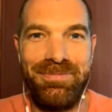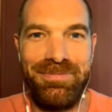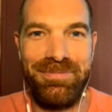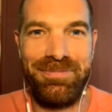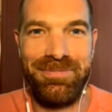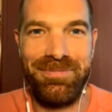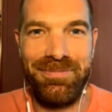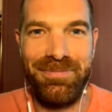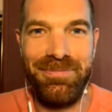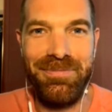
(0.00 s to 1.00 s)

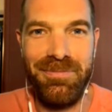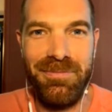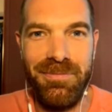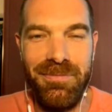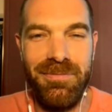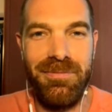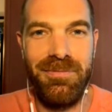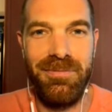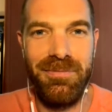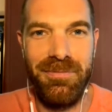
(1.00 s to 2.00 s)

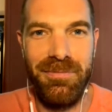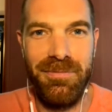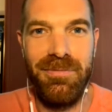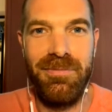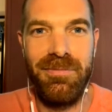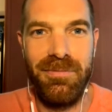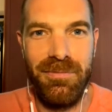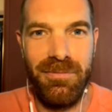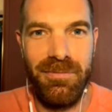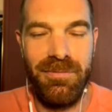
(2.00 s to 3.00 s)

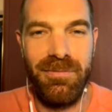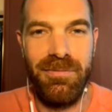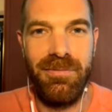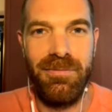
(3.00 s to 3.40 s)
(silent)